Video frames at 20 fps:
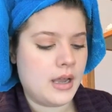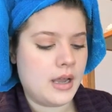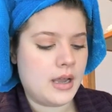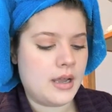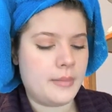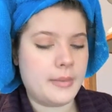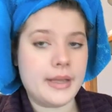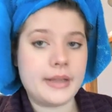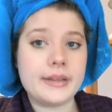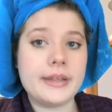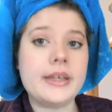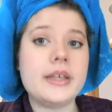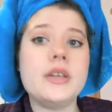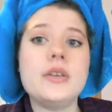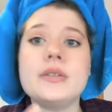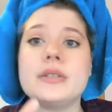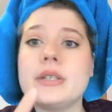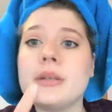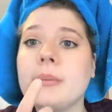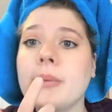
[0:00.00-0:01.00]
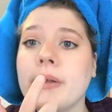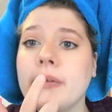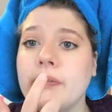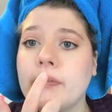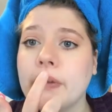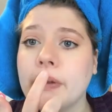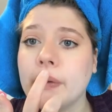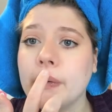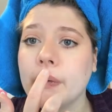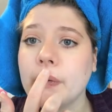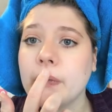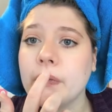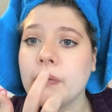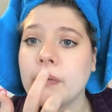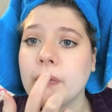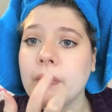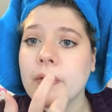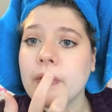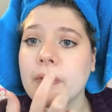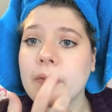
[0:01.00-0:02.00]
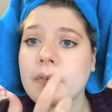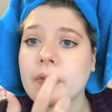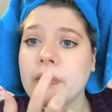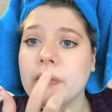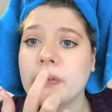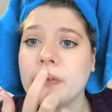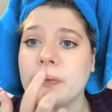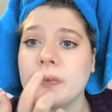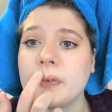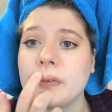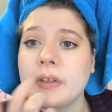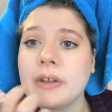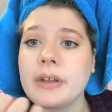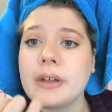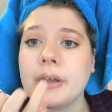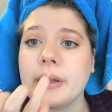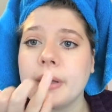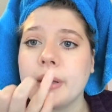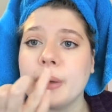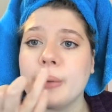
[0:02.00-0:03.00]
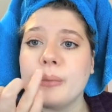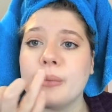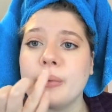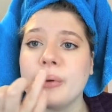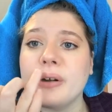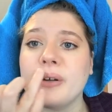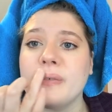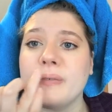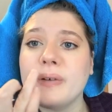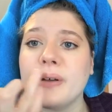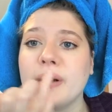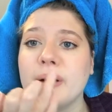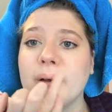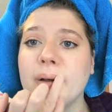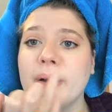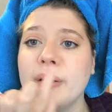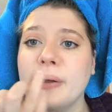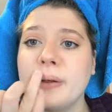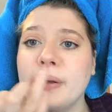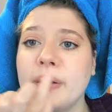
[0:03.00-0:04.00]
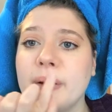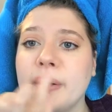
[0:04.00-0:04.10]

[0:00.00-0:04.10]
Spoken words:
I like using my fingers for this because I feel like I get more of a,